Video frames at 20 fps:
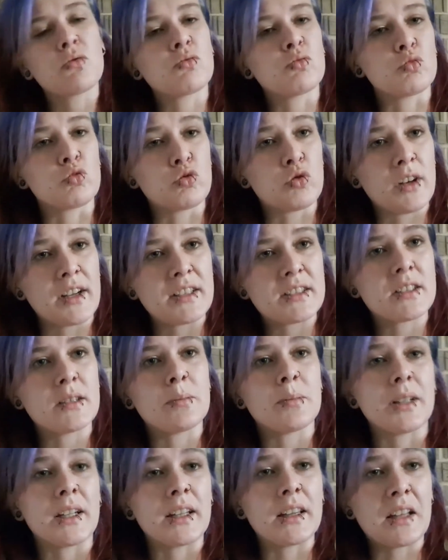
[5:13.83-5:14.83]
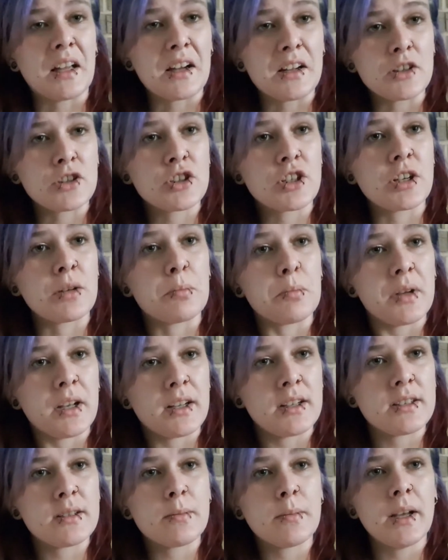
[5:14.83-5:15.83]
reasonably large
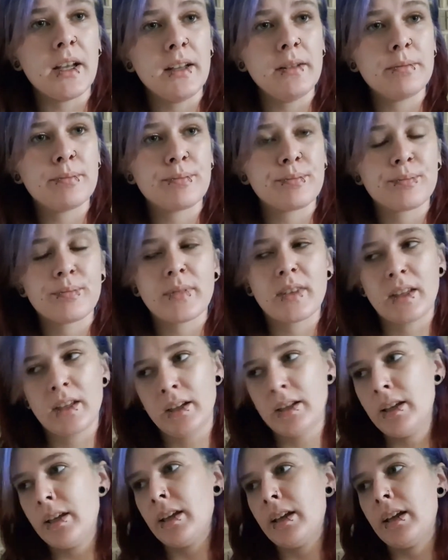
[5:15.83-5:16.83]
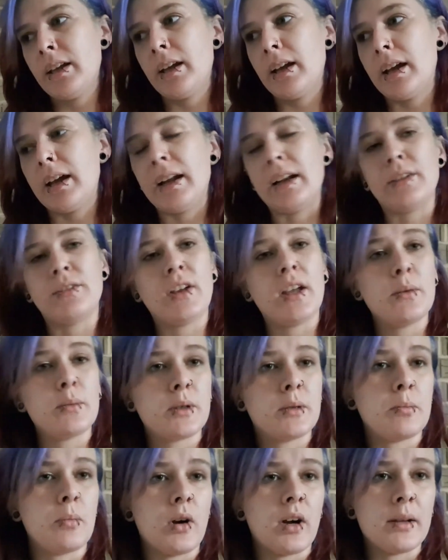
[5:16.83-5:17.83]
compared to me, and if he
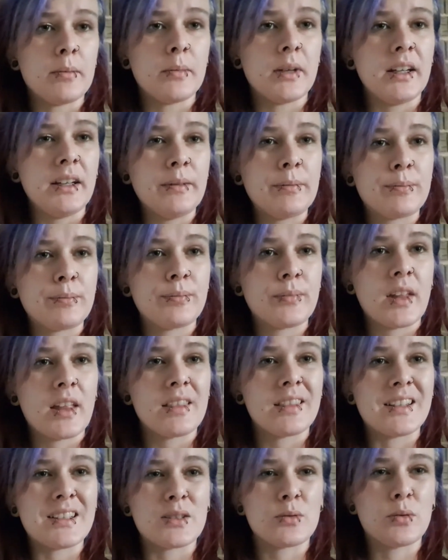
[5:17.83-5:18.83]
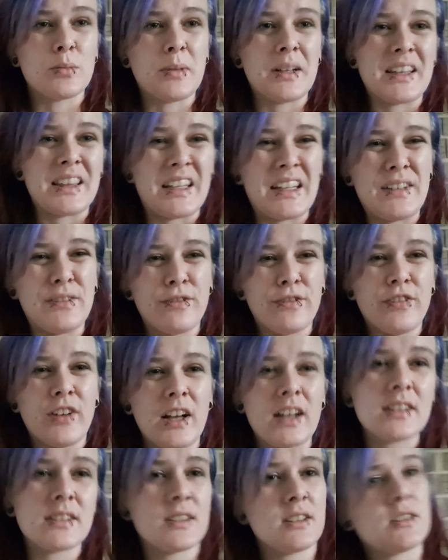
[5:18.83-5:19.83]
were to bite me, this would be the
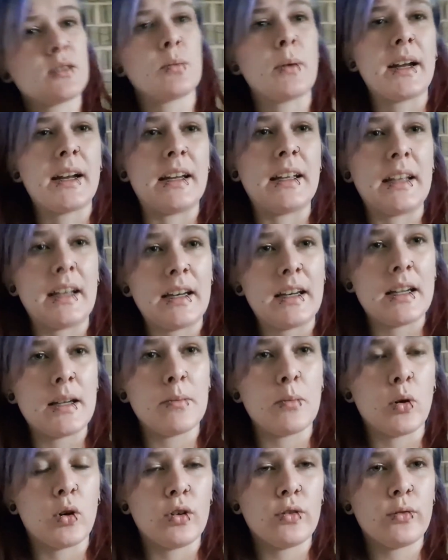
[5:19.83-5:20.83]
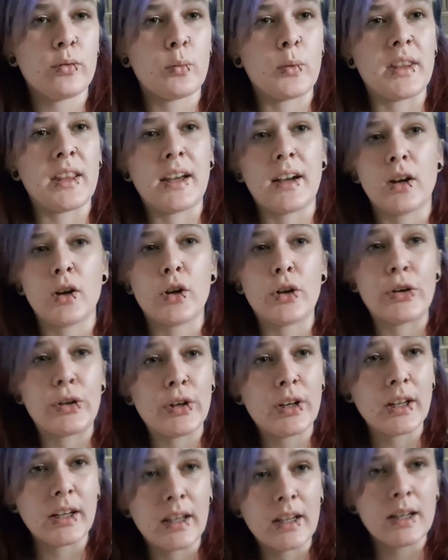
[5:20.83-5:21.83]
fastest way to get him off without
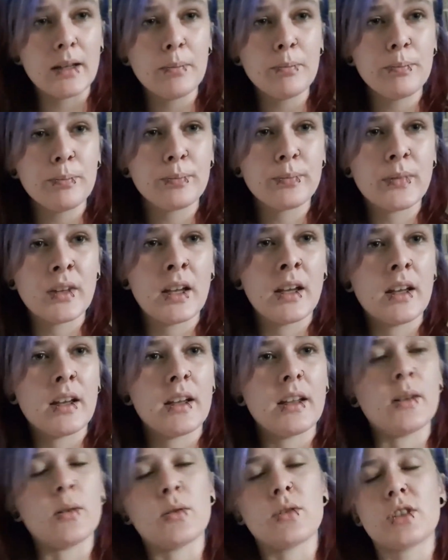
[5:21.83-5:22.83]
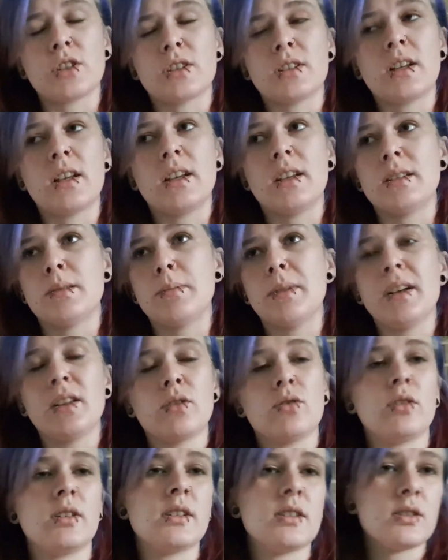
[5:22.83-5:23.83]
hurting him. He'll just need his
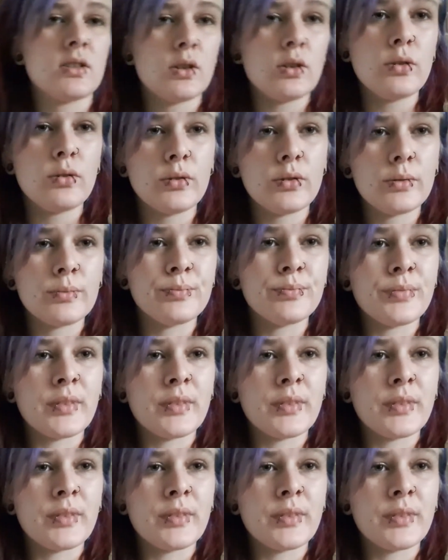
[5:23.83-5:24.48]
mouth rinsed off,